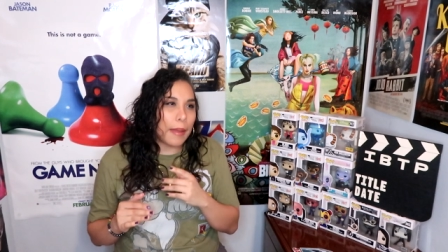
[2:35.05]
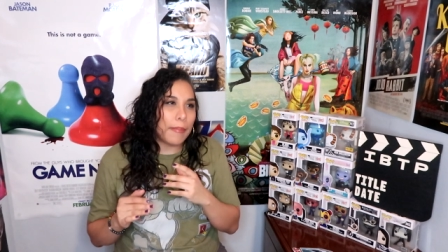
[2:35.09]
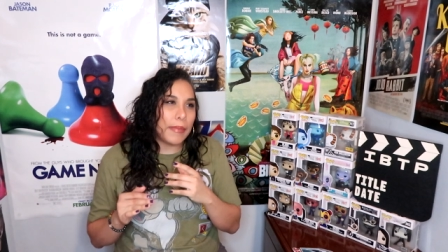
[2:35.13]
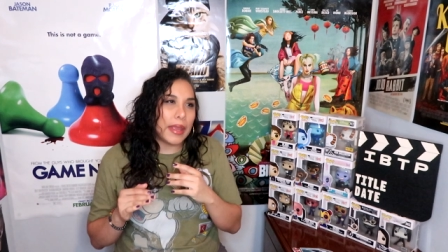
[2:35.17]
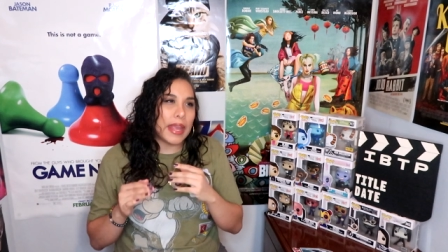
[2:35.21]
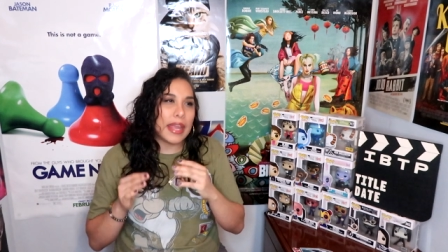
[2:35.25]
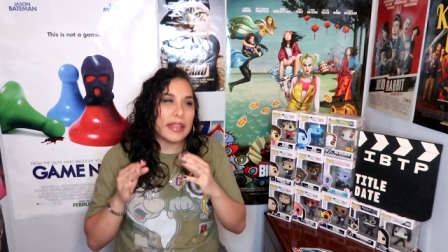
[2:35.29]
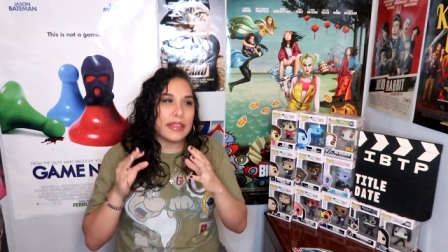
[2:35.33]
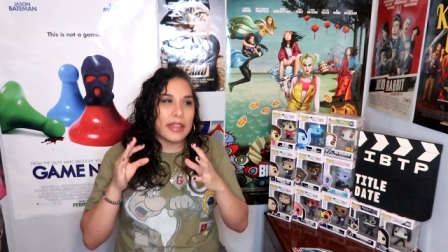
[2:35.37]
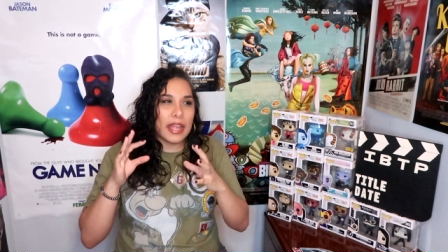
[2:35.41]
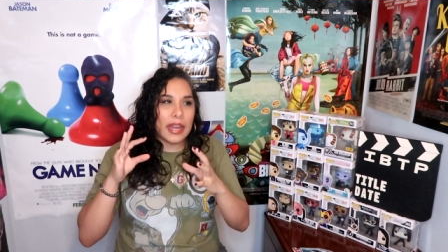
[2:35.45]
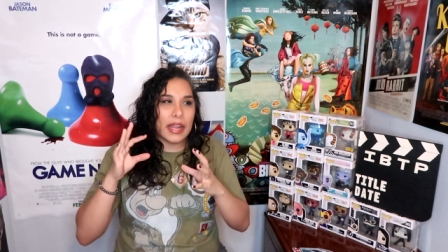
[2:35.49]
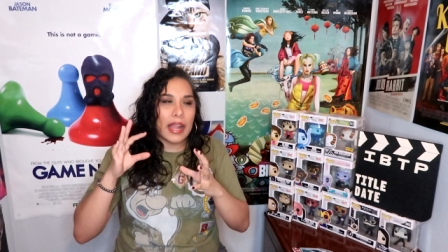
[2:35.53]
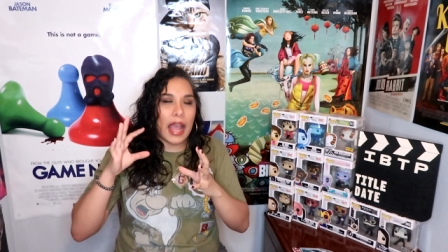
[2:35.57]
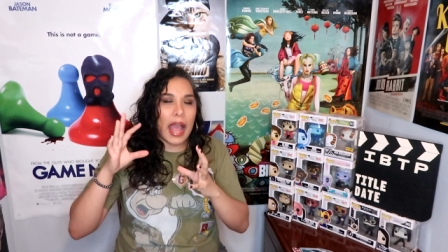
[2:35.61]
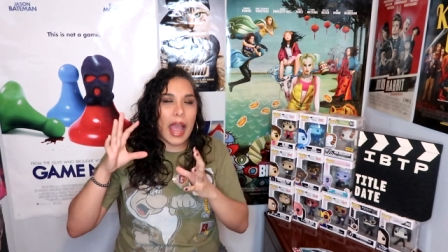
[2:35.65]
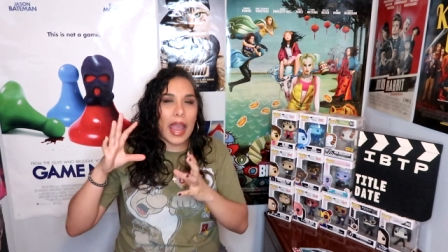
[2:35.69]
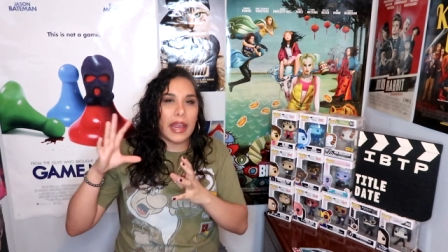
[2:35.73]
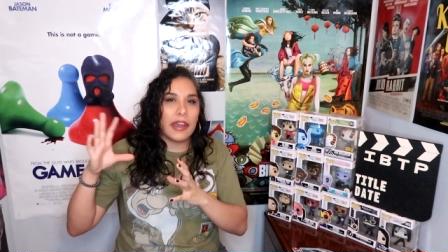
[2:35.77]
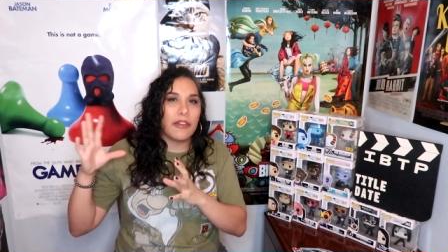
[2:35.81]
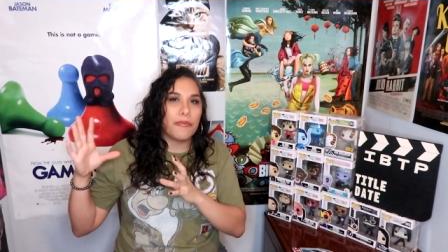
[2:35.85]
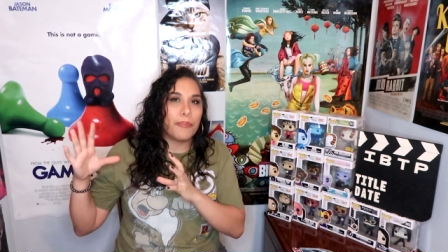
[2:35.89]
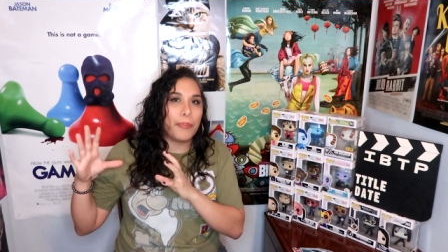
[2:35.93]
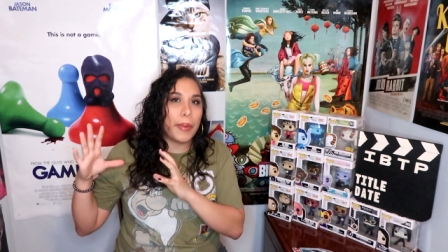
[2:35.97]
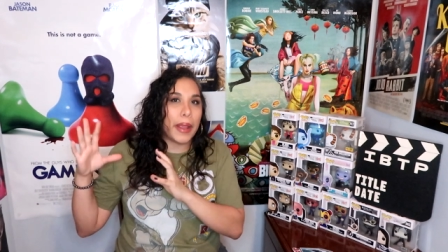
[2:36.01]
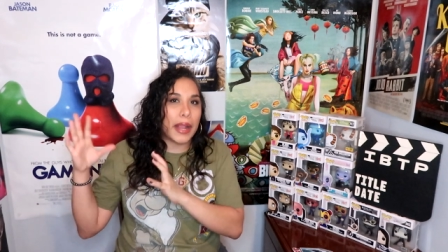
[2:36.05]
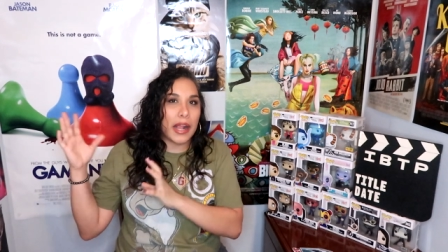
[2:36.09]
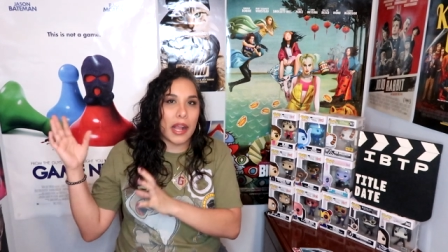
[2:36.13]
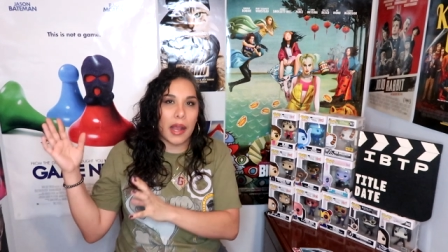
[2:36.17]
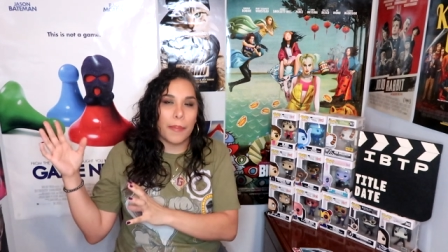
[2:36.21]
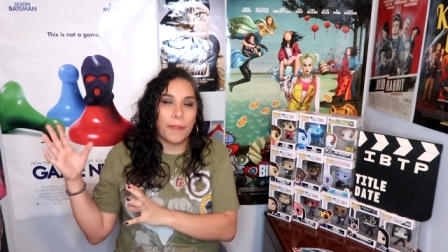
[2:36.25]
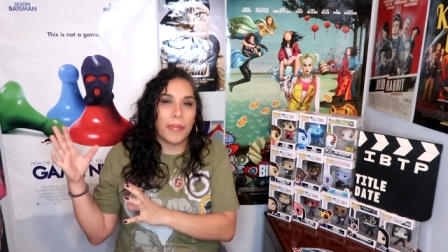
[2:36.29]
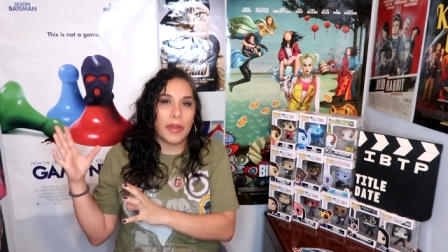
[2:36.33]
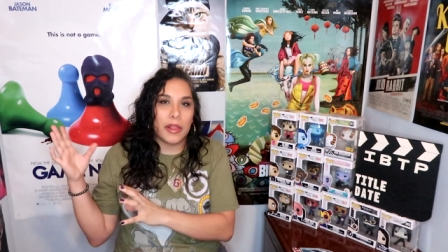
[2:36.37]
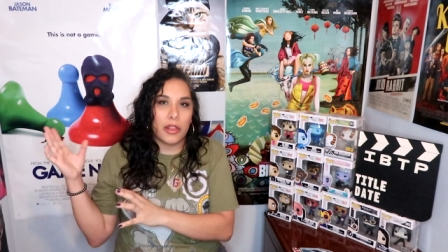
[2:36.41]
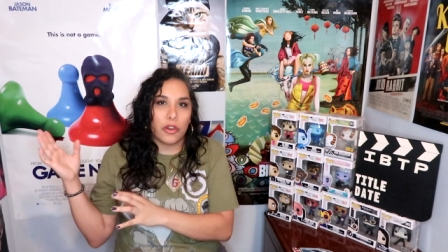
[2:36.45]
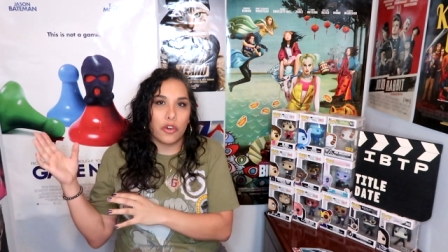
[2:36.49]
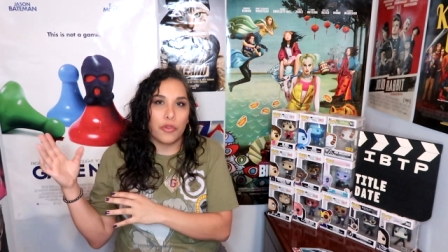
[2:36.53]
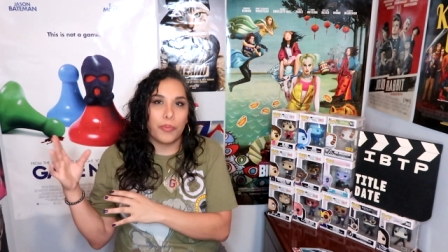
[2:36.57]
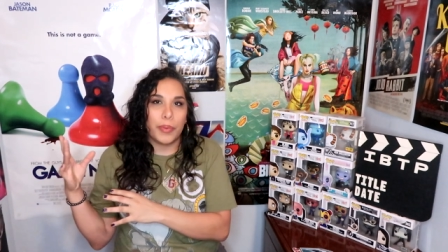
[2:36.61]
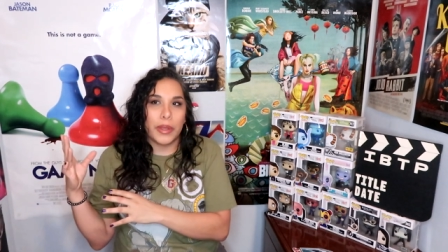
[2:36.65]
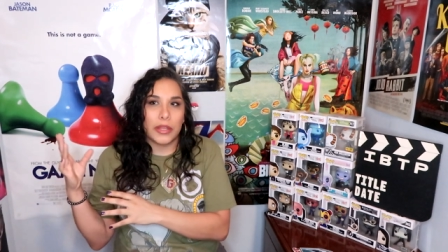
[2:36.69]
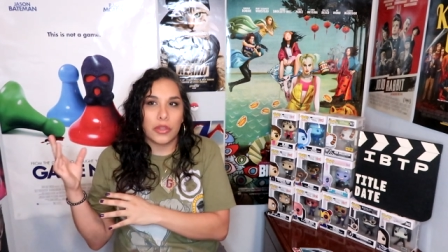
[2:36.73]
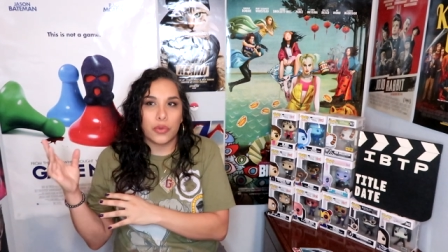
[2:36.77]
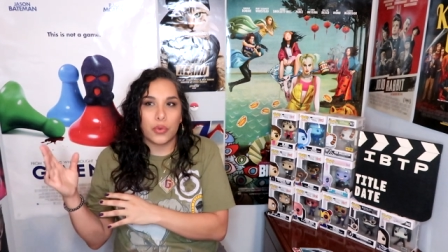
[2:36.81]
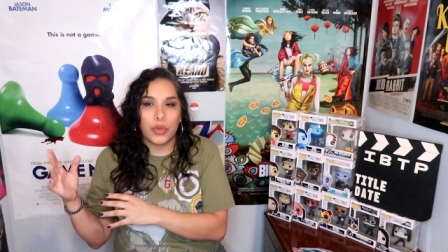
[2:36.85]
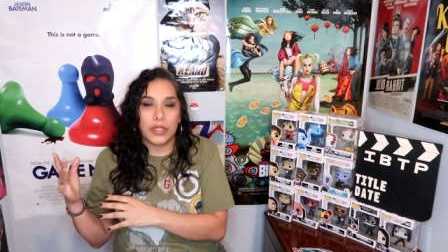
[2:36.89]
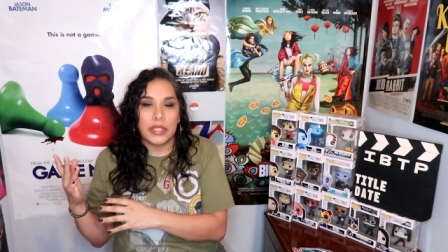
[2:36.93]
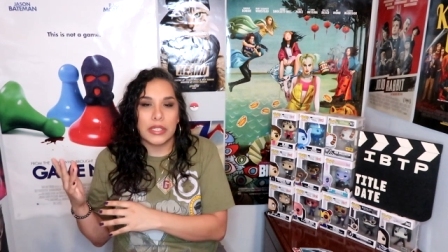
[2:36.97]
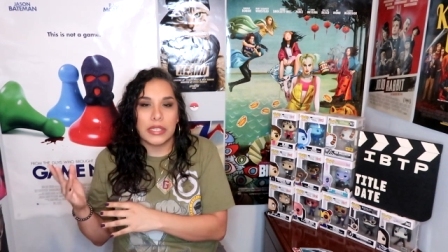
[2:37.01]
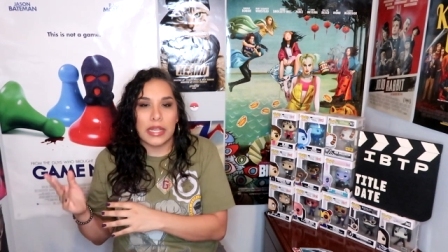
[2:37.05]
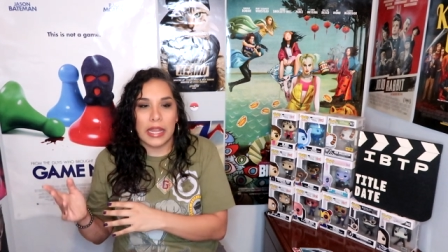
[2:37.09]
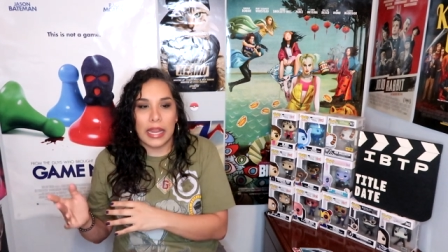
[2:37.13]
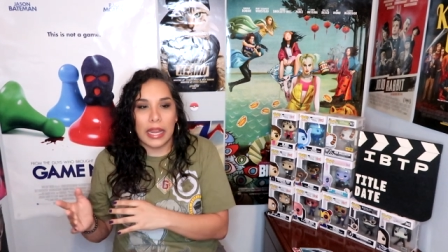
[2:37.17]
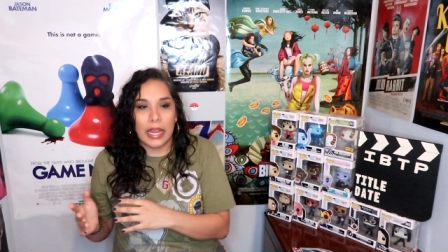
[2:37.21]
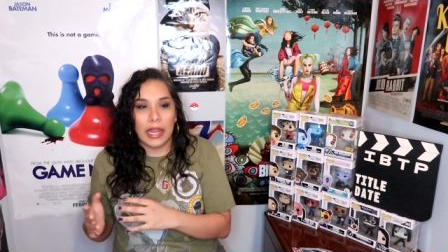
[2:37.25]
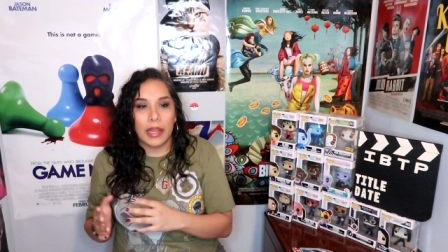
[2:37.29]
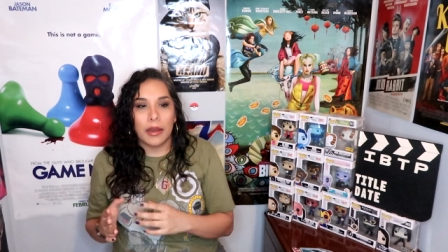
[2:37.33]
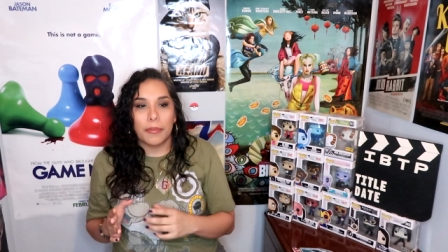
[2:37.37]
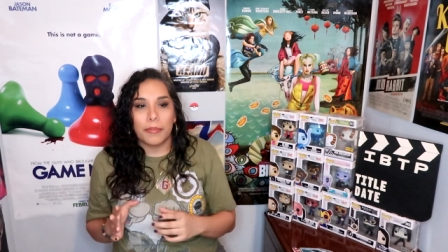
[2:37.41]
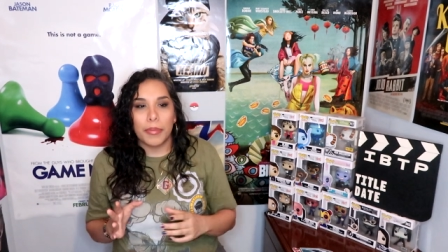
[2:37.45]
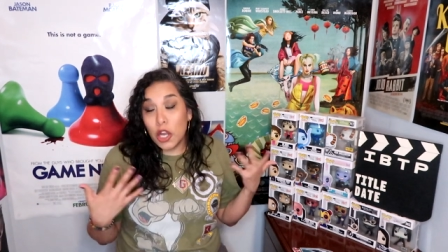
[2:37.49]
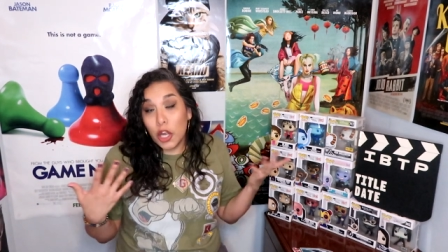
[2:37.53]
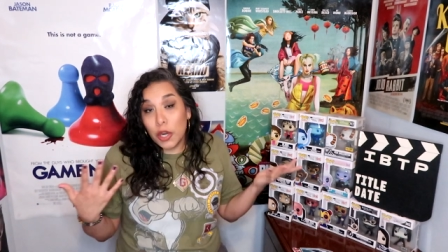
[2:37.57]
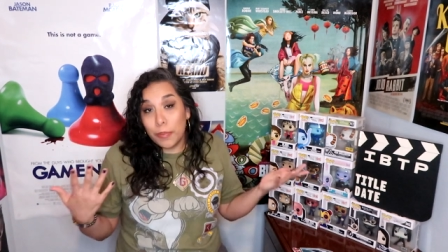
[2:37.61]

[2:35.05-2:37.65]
I mean, it did kind of pick up a little bit towards the end.